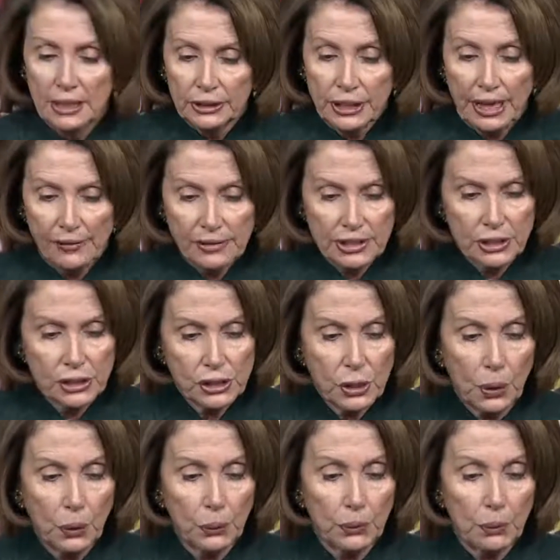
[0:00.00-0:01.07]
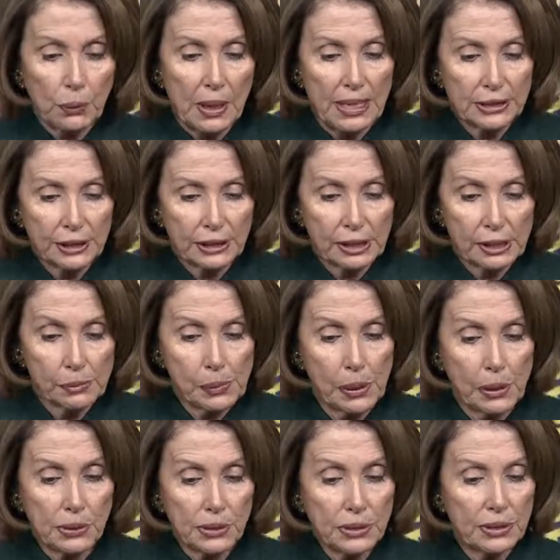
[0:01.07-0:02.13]
Chaffetz told the Washington
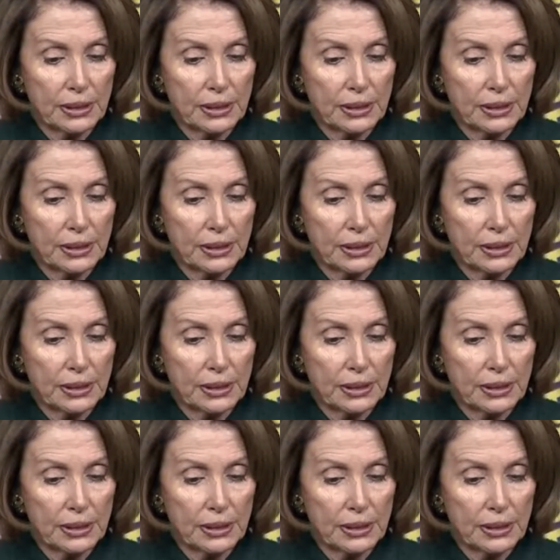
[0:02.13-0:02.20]
Post